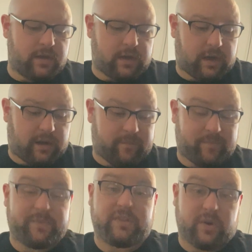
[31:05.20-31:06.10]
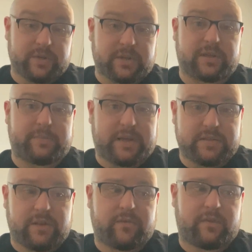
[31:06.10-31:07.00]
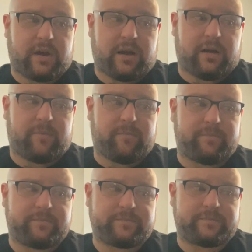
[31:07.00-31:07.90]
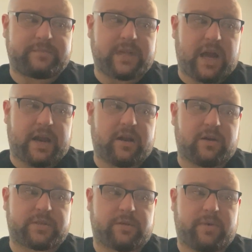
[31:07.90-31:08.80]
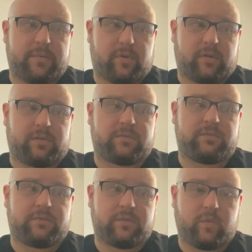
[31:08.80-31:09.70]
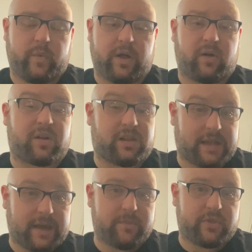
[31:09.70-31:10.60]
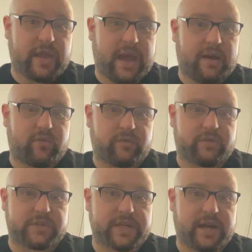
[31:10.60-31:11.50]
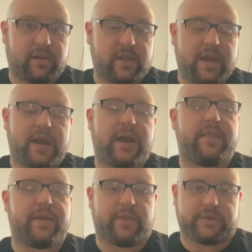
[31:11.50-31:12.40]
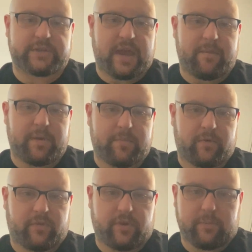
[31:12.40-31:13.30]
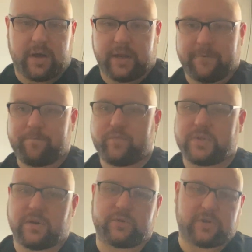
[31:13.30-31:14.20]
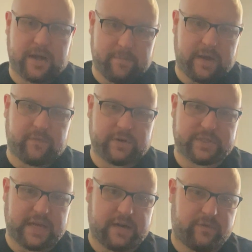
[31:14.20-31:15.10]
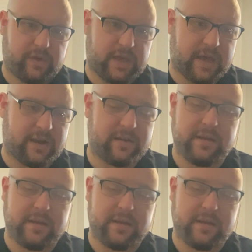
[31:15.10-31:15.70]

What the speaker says: Those are expensive. And I know some people will claim that they have one for sale, and then they'll scam people for their money. So try and buy firsthand if you can.